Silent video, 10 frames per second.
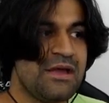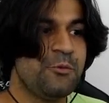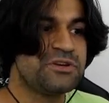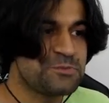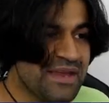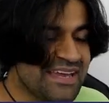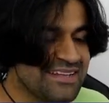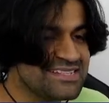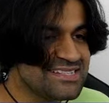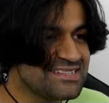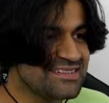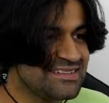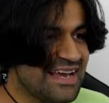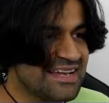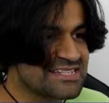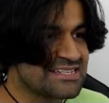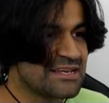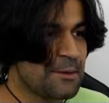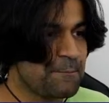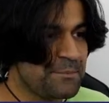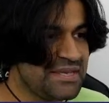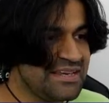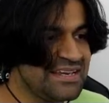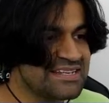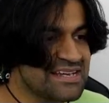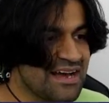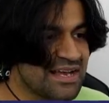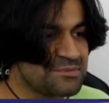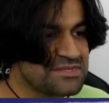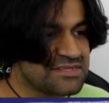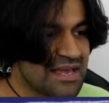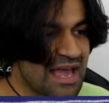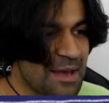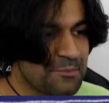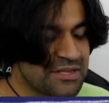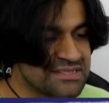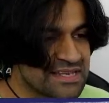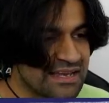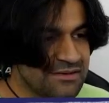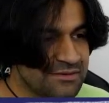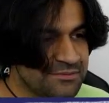which means that P times M plus N